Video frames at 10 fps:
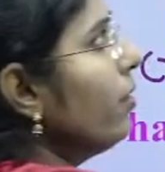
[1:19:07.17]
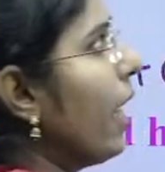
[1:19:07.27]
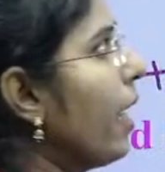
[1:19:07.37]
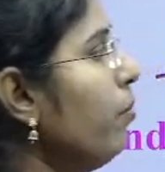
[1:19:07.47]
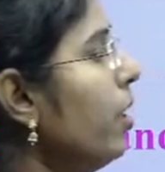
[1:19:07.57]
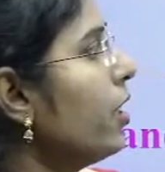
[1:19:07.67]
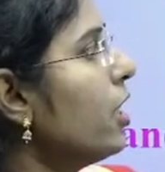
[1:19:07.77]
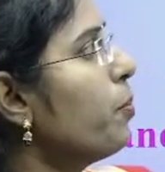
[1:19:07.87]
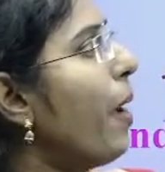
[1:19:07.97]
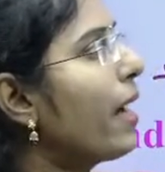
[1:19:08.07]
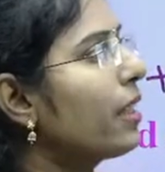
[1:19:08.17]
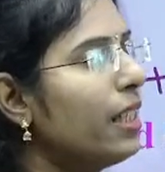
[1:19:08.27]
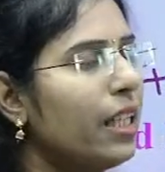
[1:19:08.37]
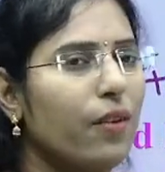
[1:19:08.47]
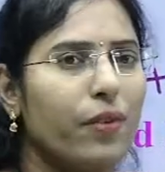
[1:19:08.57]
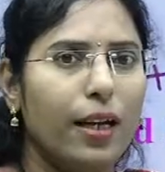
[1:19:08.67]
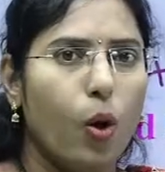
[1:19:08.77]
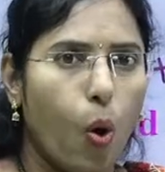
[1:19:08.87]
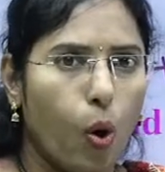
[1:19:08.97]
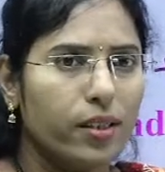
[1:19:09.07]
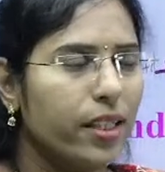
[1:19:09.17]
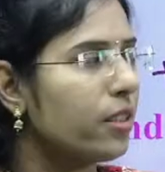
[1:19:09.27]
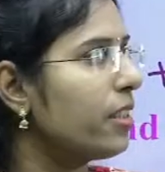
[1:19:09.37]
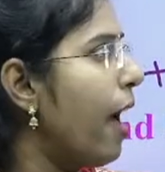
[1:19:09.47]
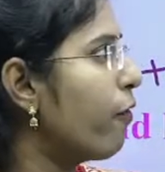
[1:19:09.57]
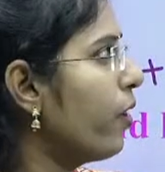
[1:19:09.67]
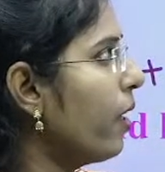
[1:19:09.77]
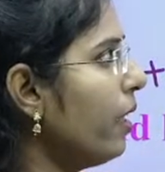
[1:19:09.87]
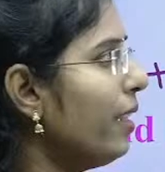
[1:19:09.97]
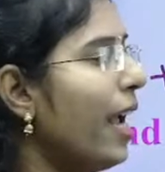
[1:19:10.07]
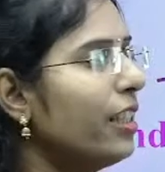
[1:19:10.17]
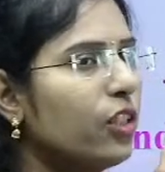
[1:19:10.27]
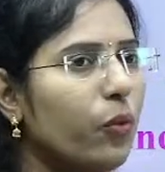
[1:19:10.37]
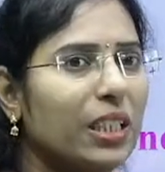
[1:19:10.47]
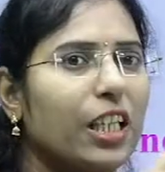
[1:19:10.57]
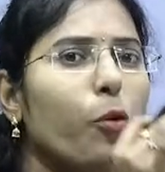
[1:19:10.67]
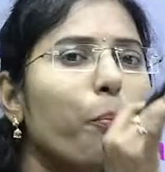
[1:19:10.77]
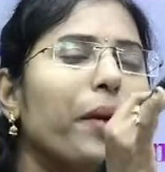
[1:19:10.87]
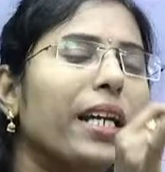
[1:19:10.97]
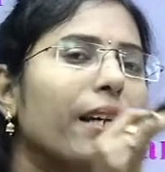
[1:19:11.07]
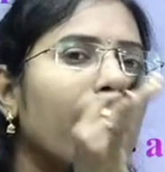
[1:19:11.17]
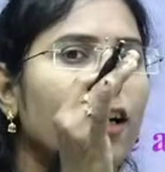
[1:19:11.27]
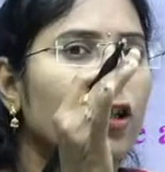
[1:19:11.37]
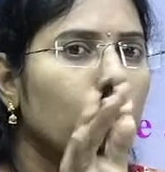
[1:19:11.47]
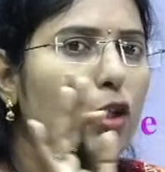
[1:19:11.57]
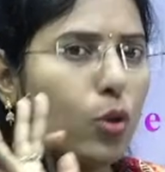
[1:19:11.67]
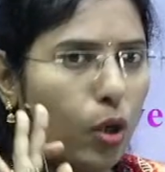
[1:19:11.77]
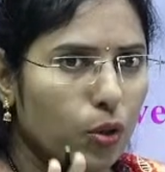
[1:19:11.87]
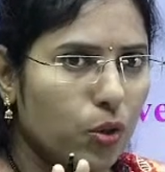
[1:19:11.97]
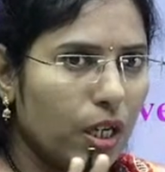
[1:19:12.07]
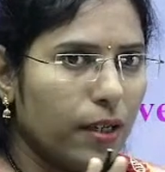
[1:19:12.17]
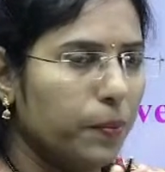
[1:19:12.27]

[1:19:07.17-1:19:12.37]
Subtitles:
time this bacteria will hold this saffronin and it will give pink color to the solution.